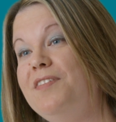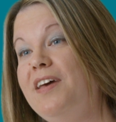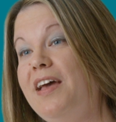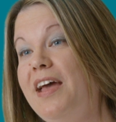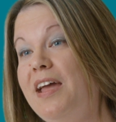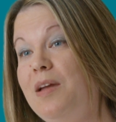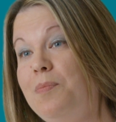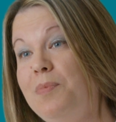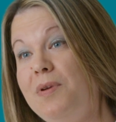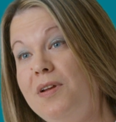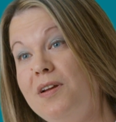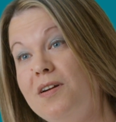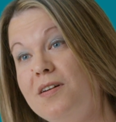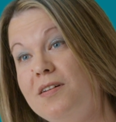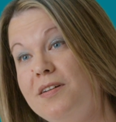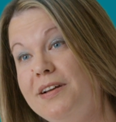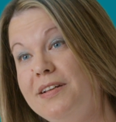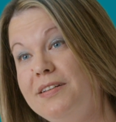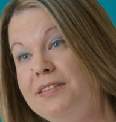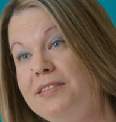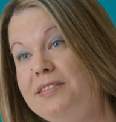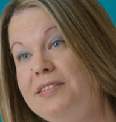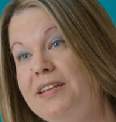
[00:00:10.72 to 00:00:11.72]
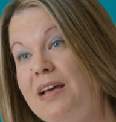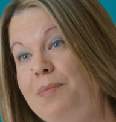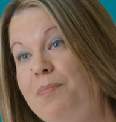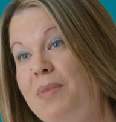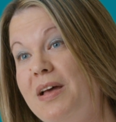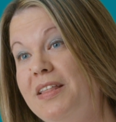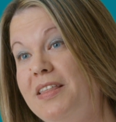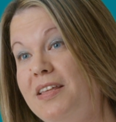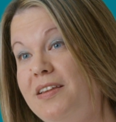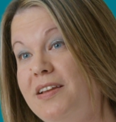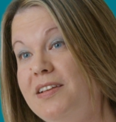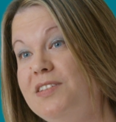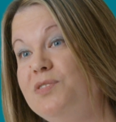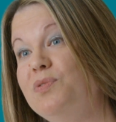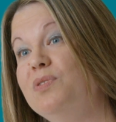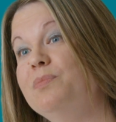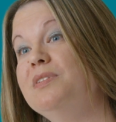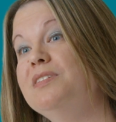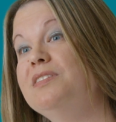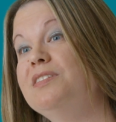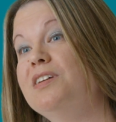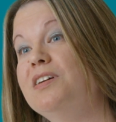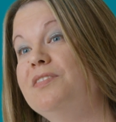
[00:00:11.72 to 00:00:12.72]
the APRNs at Methodist
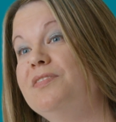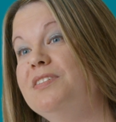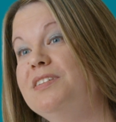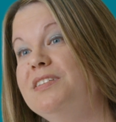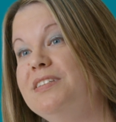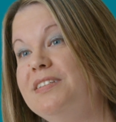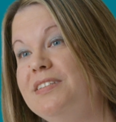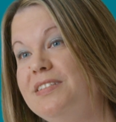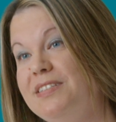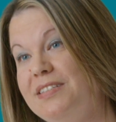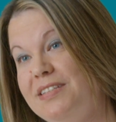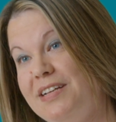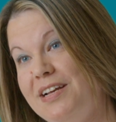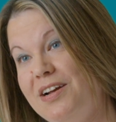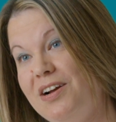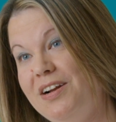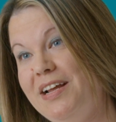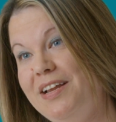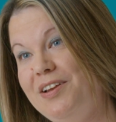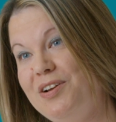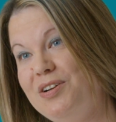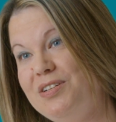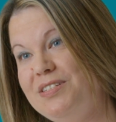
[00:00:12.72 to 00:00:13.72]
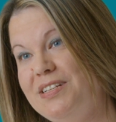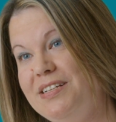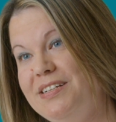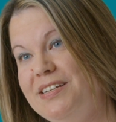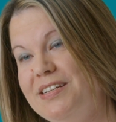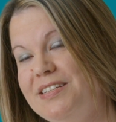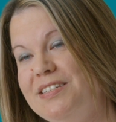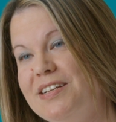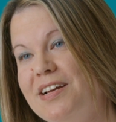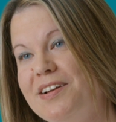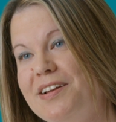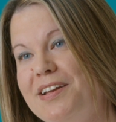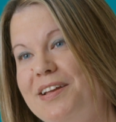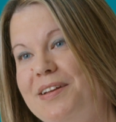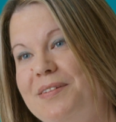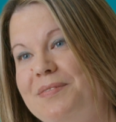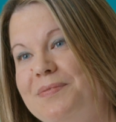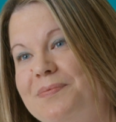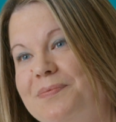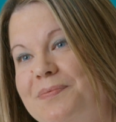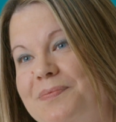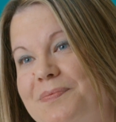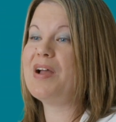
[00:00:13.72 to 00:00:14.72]
Women's Services here in Henderson, Kentucky.
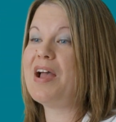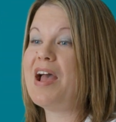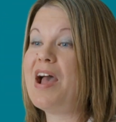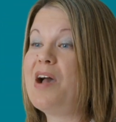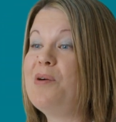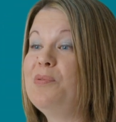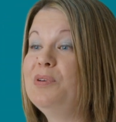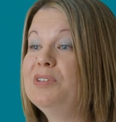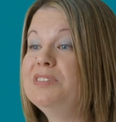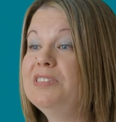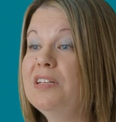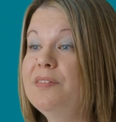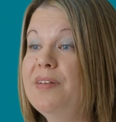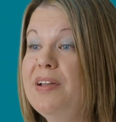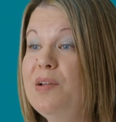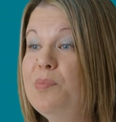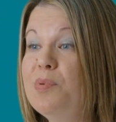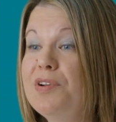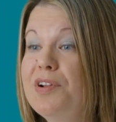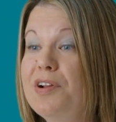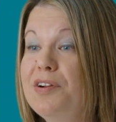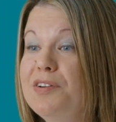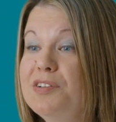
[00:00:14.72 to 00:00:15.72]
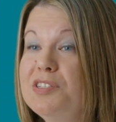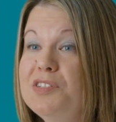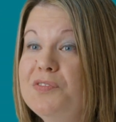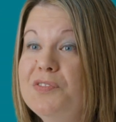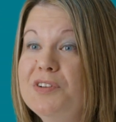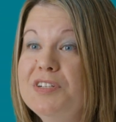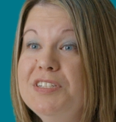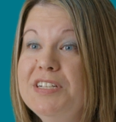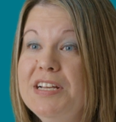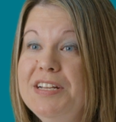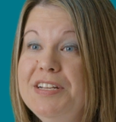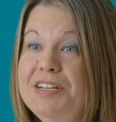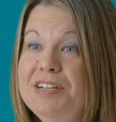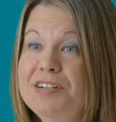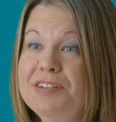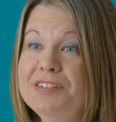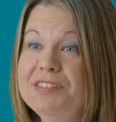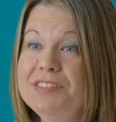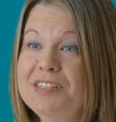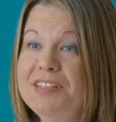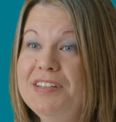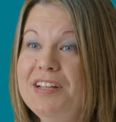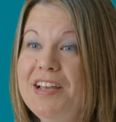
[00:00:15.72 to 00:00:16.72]
I was a labor nurse for 10
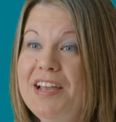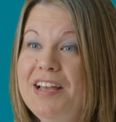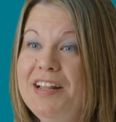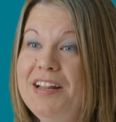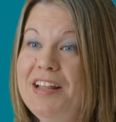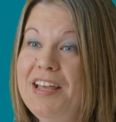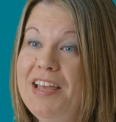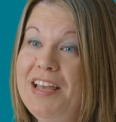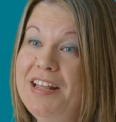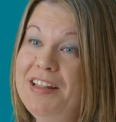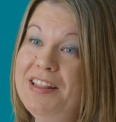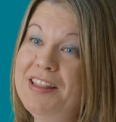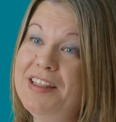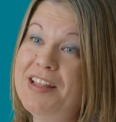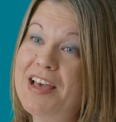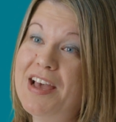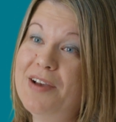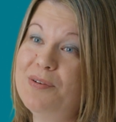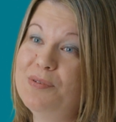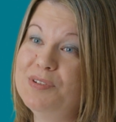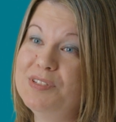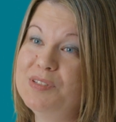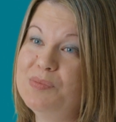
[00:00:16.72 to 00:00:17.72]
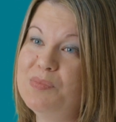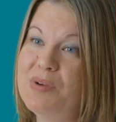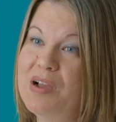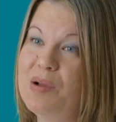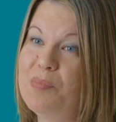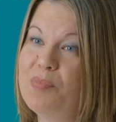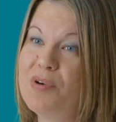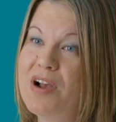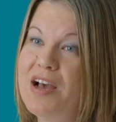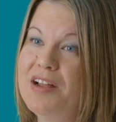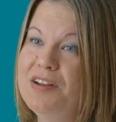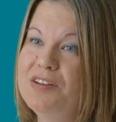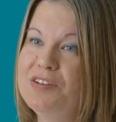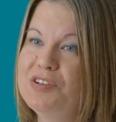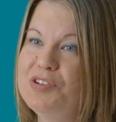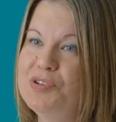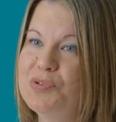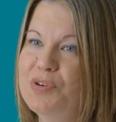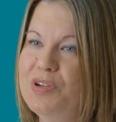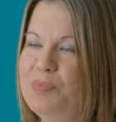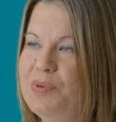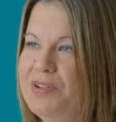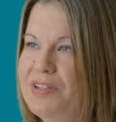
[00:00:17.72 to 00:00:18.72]
years, and that was my pride and
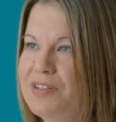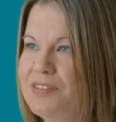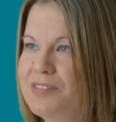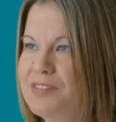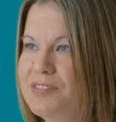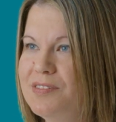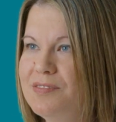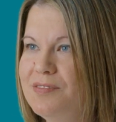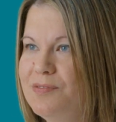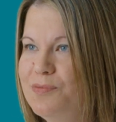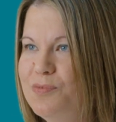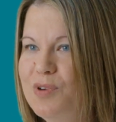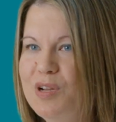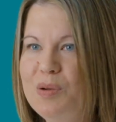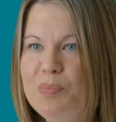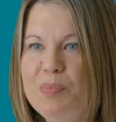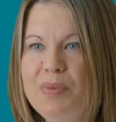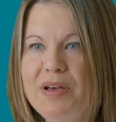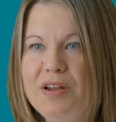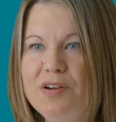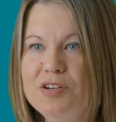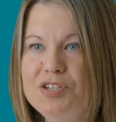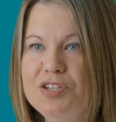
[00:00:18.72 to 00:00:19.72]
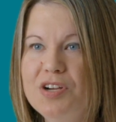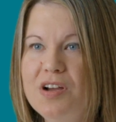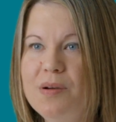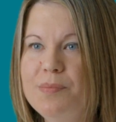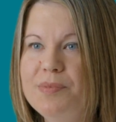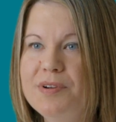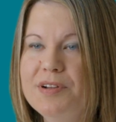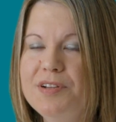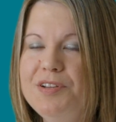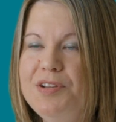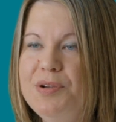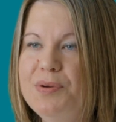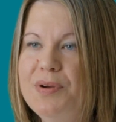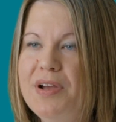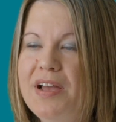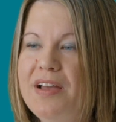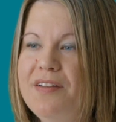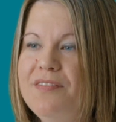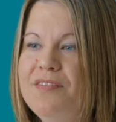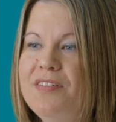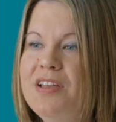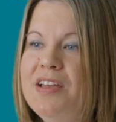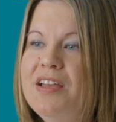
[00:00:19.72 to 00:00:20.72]
joy, because what better job could you
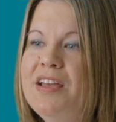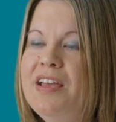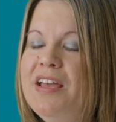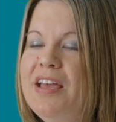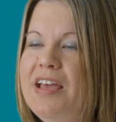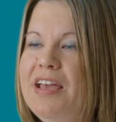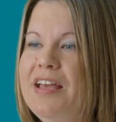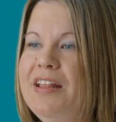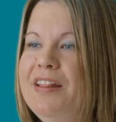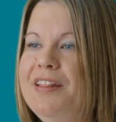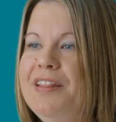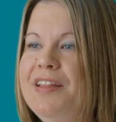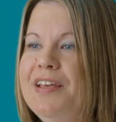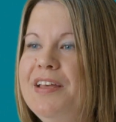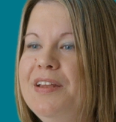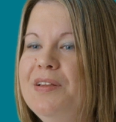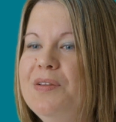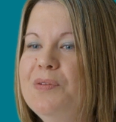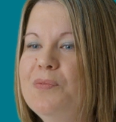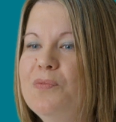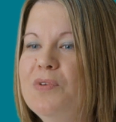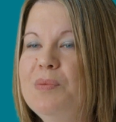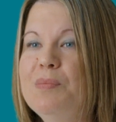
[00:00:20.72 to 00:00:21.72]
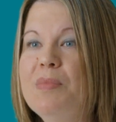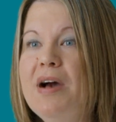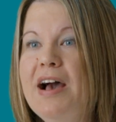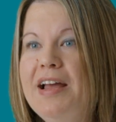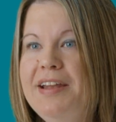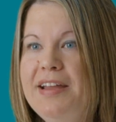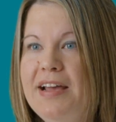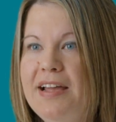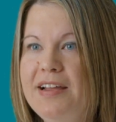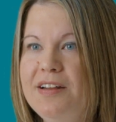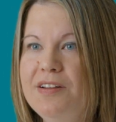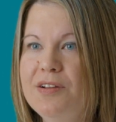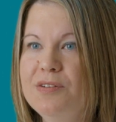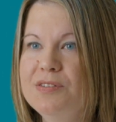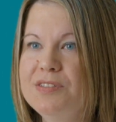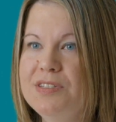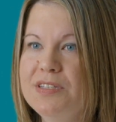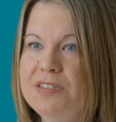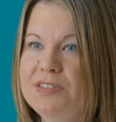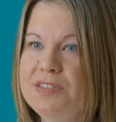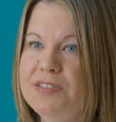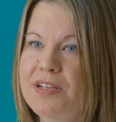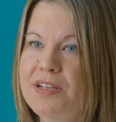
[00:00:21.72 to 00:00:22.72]
have? And then when my diagnosis